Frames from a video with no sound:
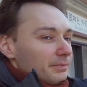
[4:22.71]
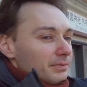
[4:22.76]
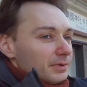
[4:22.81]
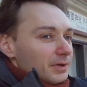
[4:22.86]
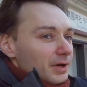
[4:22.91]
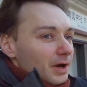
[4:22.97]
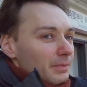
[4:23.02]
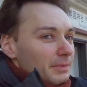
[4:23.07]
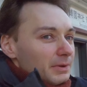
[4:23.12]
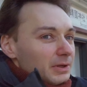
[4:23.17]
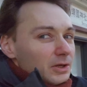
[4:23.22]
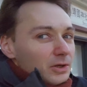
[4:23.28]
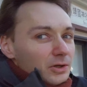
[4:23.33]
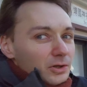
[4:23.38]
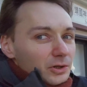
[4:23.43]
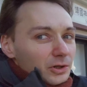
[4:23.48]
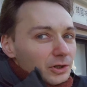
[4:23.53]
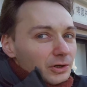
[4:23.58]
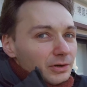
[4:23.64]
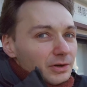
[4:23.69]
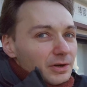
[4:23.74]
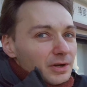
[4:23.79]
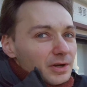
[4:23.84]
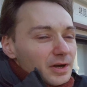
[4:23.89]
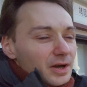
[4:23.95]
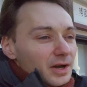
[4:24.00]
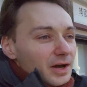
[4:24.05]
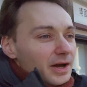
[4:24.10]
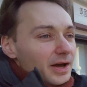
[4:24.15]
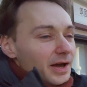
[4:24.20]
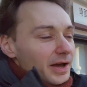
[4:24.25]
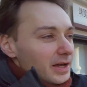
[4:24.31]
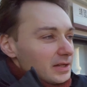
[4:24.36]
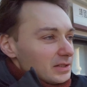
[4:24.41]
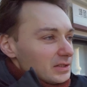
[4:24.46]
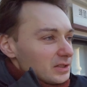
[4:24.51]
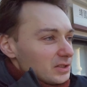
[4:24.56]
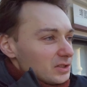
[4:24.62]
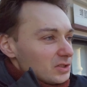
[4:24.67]
coming here, I
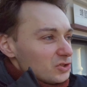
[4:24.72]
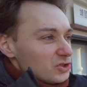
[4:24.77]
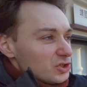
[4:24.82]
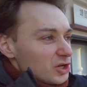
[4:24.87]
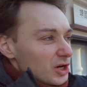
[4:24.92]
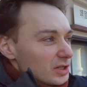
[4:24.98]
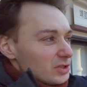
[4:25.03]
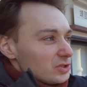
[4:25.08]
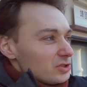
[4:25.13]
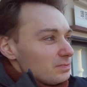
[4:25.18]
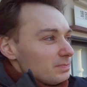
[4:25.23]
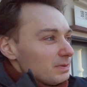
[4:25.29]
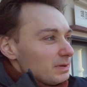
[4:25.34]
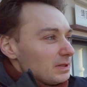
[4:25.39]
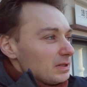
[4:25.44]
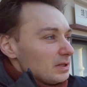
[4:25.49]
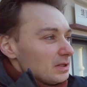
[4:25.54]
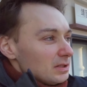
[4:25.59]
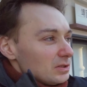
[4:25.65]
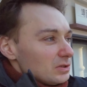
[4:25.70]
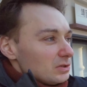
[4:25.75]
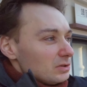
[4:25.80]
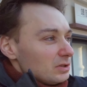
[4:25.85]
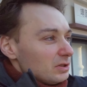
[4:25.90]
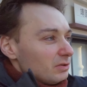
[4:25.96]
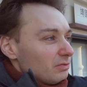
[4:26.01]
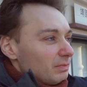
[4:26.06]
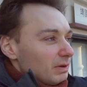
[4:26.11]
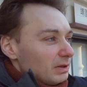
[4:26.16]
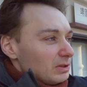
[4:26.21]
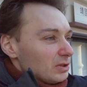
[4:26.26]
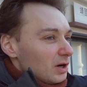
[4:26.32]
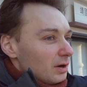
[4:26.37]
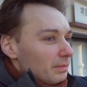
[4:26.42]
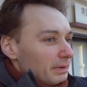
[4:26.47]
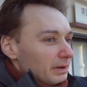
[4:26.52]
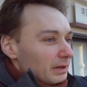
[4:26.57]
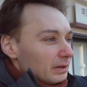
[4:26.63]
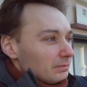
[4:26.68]
asked ChatGPT to give me a
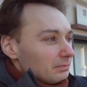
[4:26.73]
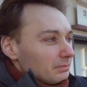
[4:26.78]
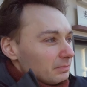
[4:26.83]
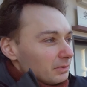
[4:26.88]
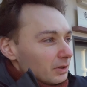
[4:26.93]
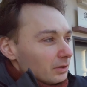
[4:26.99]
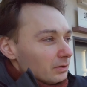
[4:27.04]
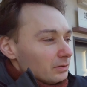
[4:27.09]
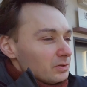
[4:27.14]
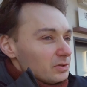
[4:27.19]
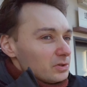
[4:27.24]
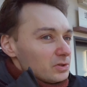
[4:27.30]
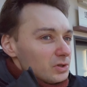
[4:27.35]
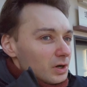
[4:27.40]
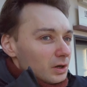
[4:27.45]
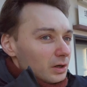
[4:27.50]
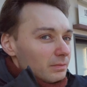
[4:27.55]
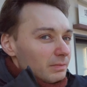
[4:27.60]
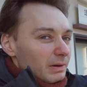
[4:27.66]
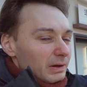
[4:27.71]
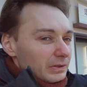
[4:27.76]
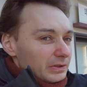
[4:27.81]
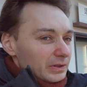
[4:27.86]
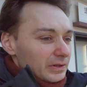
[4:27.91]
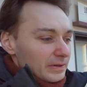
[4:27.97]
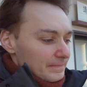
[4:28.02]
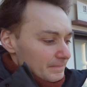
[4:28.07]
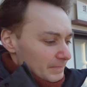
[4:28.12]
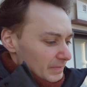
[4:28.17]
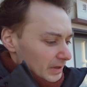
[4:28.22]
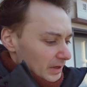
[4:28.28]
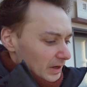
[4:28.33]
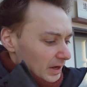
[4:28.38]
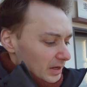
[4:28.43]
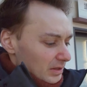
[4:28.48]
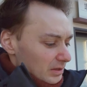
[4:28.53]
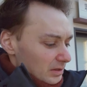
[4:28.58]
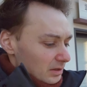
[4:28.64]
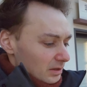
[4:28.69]
topic, to talk about.
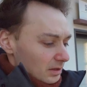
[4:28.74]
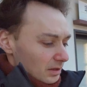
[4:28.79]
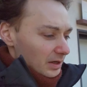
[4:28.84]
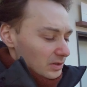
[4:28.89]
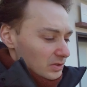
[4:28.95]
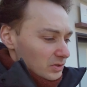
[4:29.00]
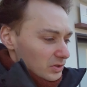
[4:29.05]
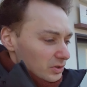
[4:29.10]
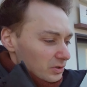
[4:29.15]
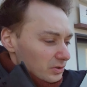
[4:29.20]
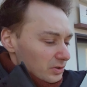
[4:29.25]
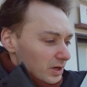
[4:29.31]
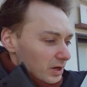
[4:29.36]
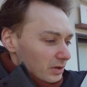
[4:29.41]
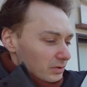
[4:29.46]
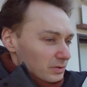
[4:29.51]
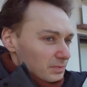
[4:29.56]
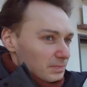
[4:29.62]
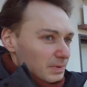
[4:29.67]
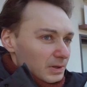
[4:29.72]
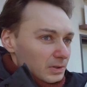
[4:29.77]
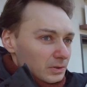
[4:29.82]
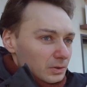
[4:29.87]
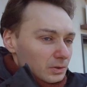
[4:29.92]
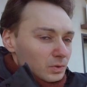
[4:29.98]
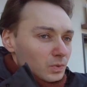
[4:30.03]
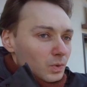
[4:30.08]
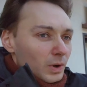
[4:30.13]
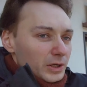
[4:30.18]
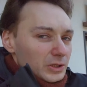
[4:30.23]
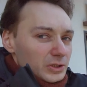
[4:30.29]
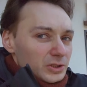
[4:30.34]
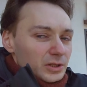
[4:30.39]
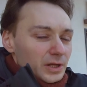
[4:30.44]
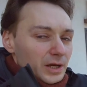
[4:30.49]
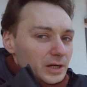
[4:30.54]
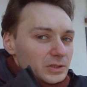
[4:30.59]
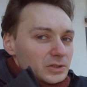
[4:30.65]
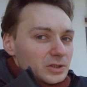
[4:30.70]
And it turned out to be a good question,
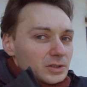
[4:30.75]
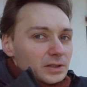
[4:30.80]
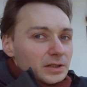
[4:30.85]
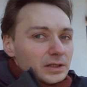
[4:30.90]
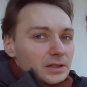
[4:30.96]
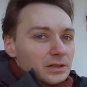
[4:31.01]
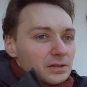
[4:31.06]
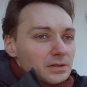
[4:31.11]
actually.